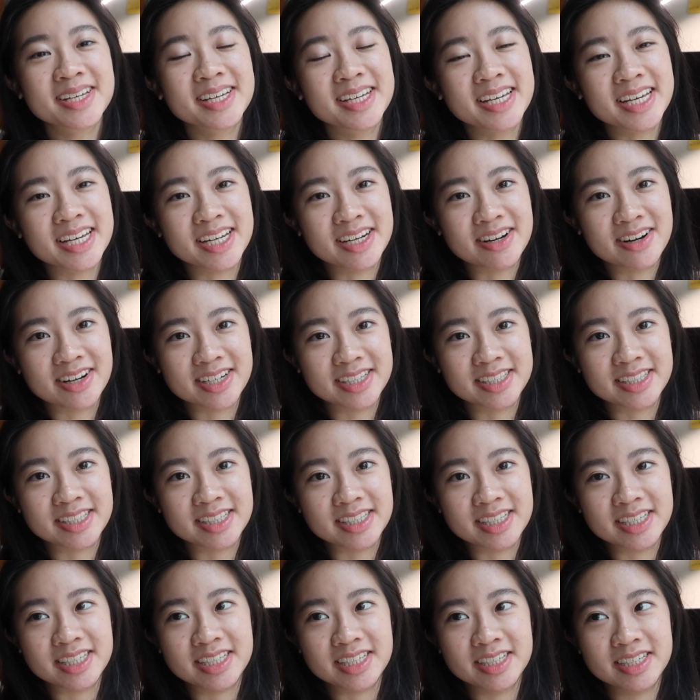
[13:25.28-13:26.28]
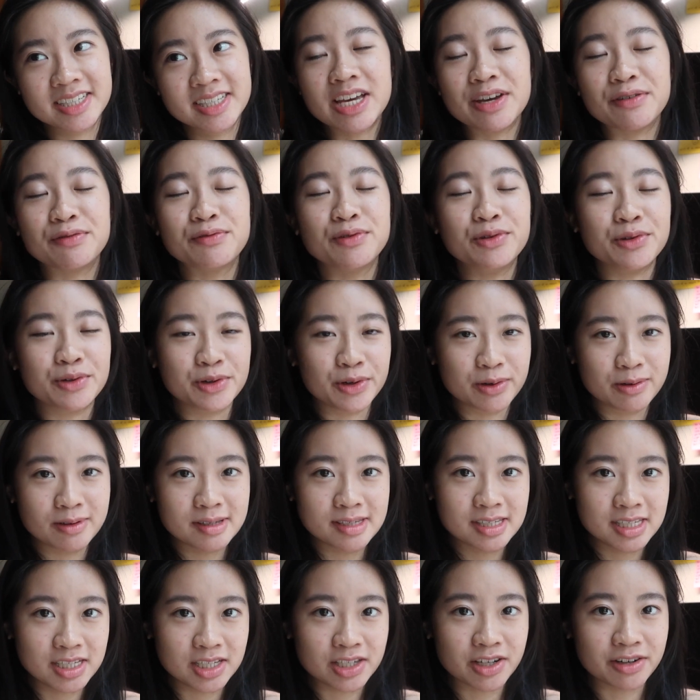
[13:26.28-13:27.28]
in RC if you don't
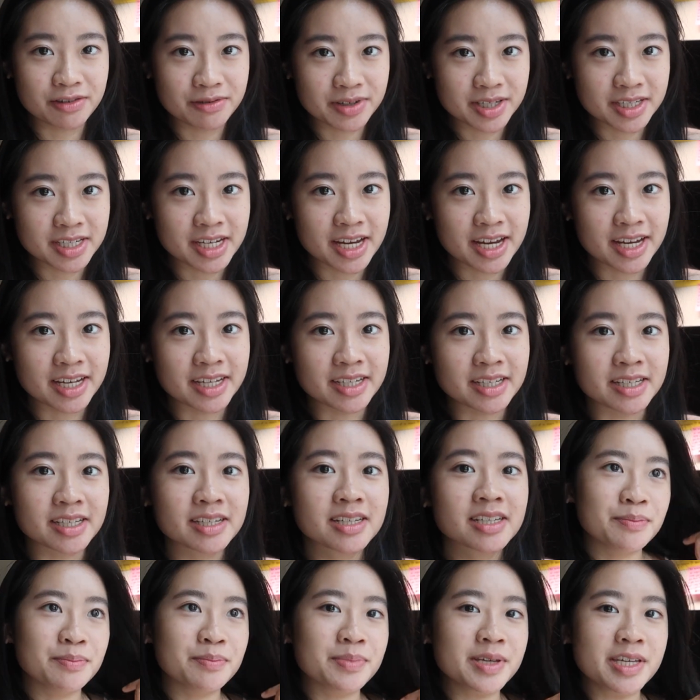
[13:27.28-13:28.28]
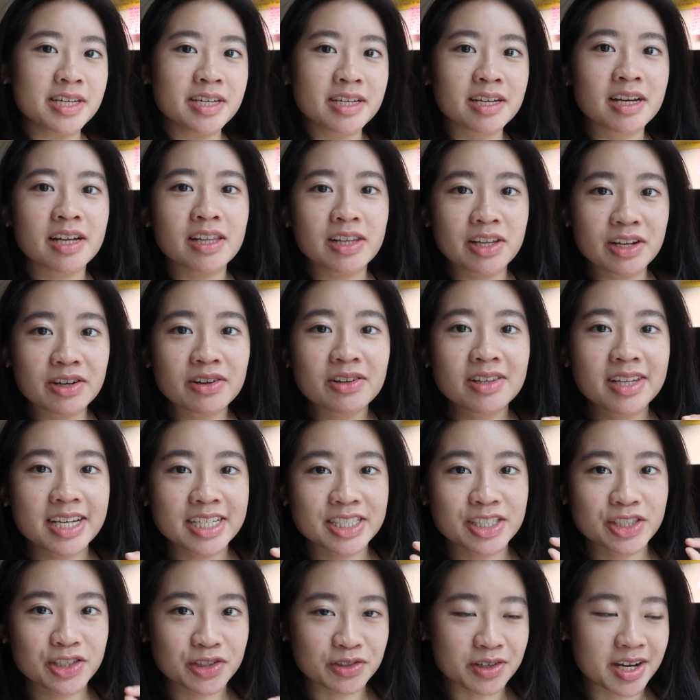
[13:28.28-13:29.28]
senior retain, being a little
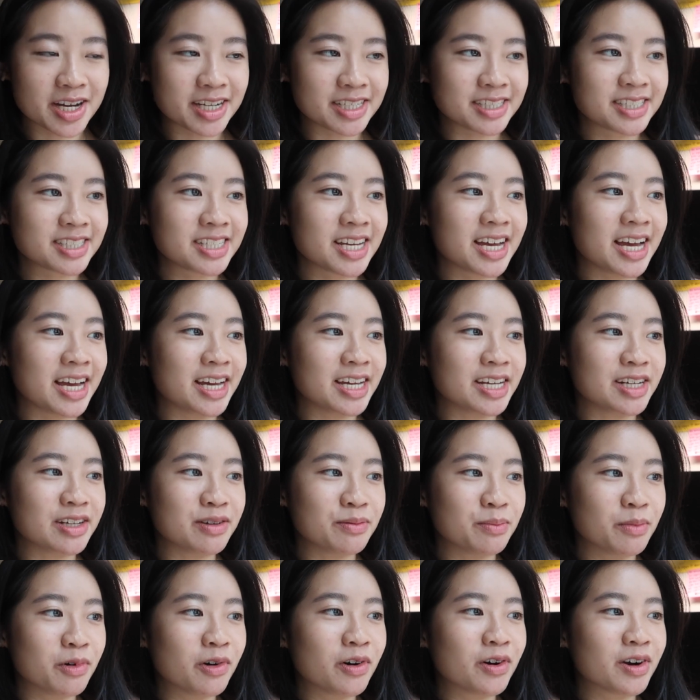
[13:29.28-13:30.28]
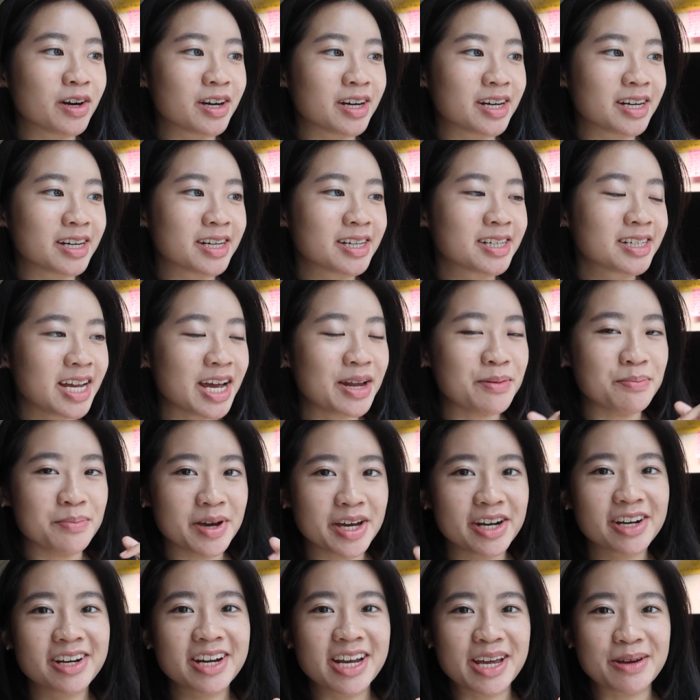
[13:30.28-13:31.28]
less stressed and more and
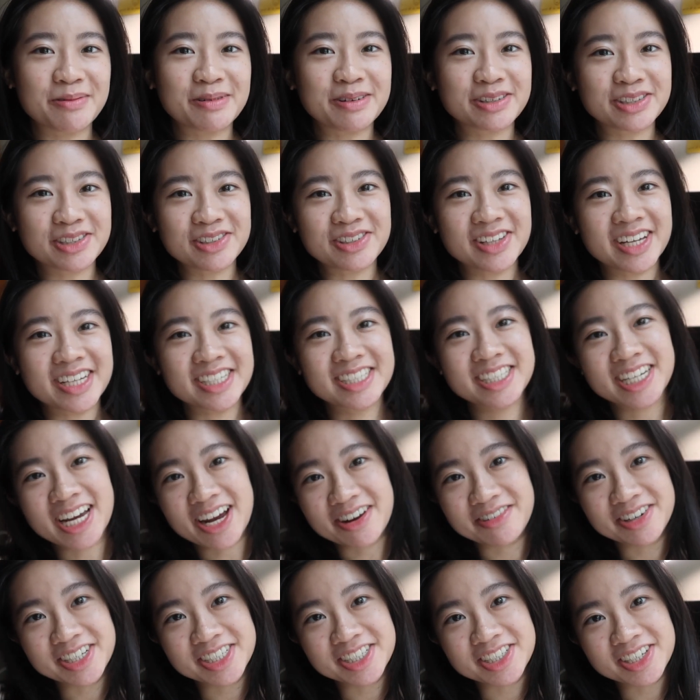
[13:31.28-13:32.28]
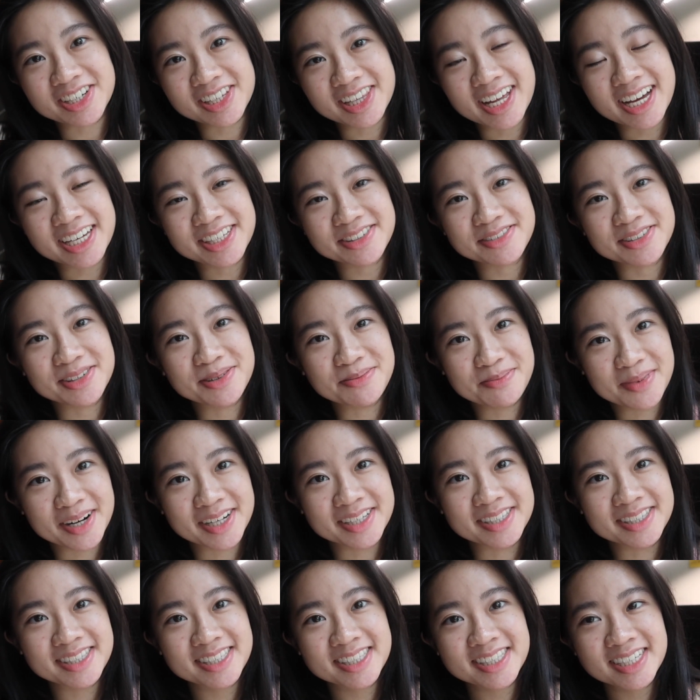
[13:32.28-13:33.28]
better able to like cherish your last few
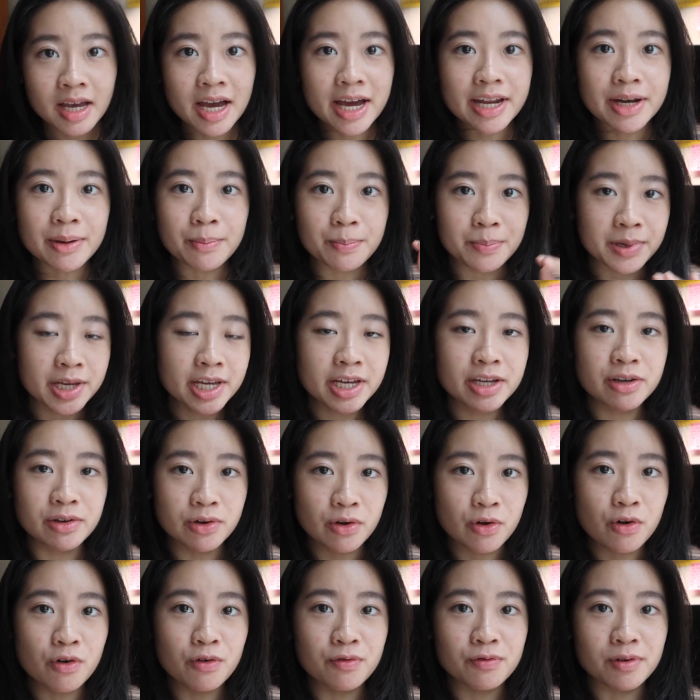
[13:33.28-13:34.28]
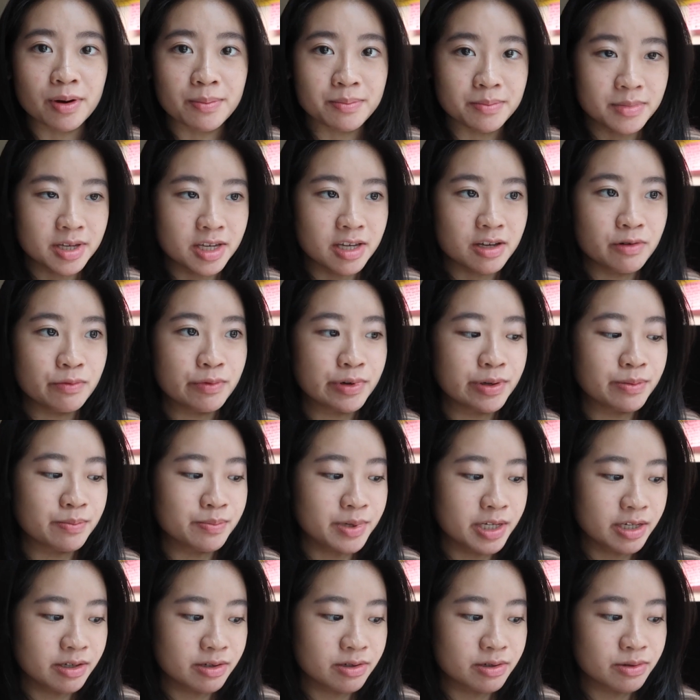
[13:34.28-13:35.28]
months. And a big no from me would
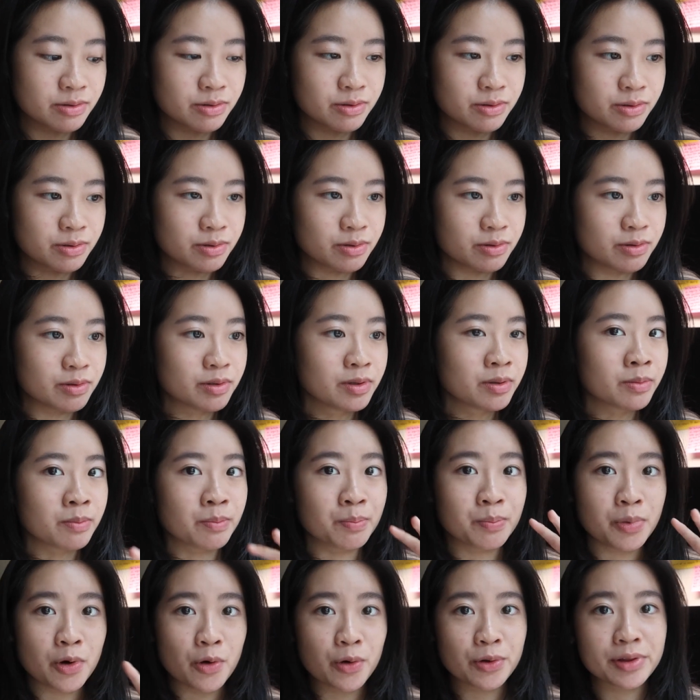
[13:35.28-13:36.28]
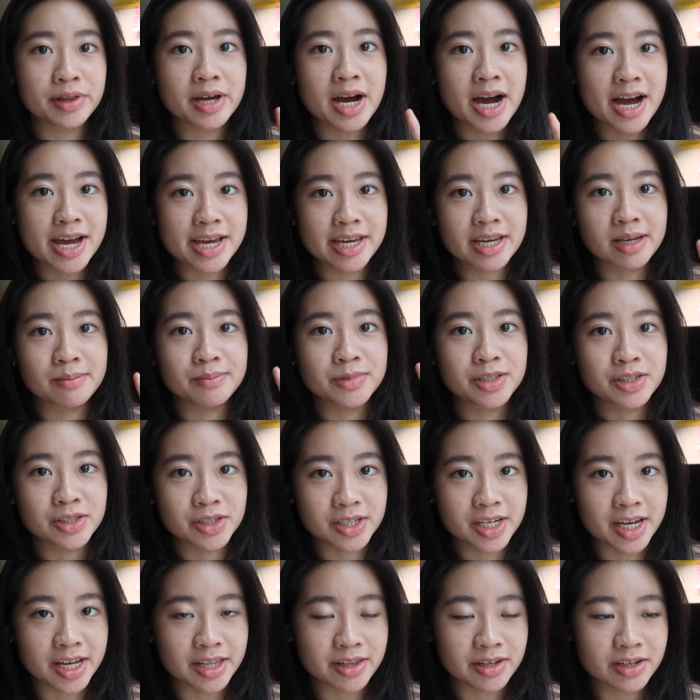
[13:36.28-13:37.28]
be to do both IEMs
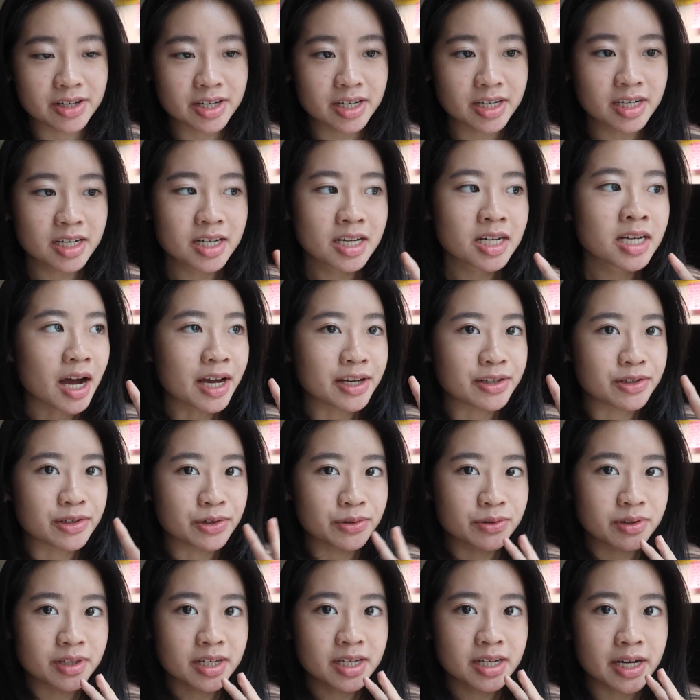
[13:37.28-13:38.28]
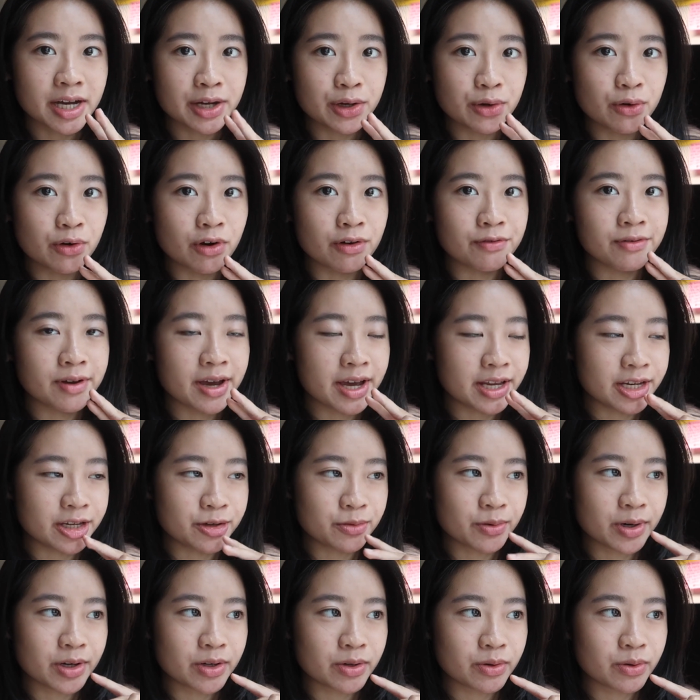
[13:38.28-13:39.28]
together. I don't think I know of
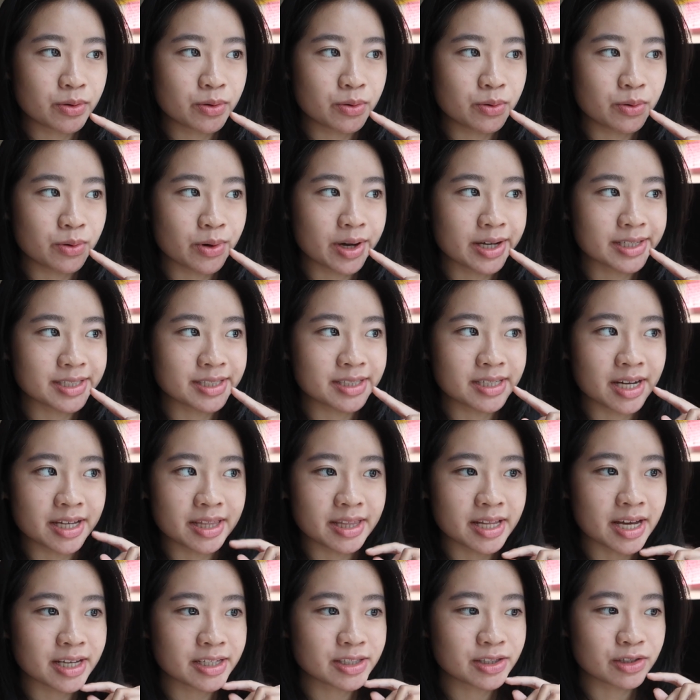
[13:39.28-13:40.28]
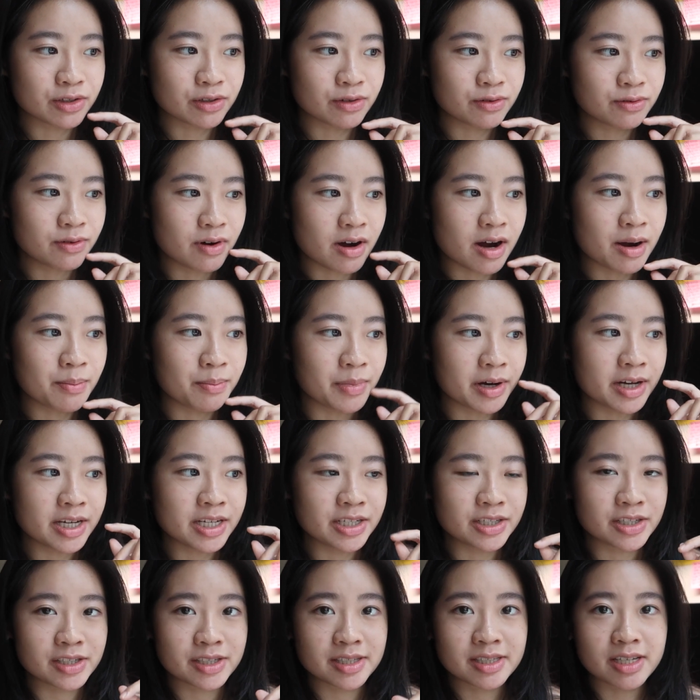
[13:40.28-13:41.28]
anyone who has done that so far, but it
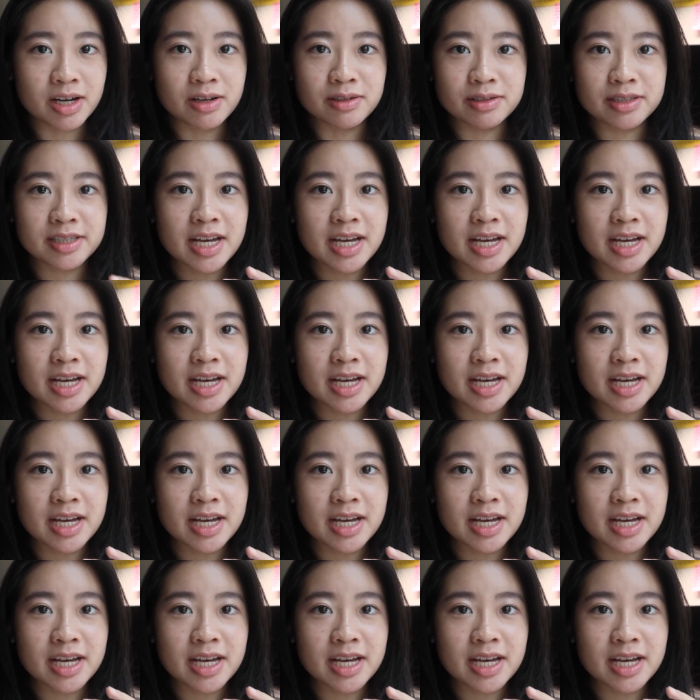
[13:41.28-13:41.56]
just sounds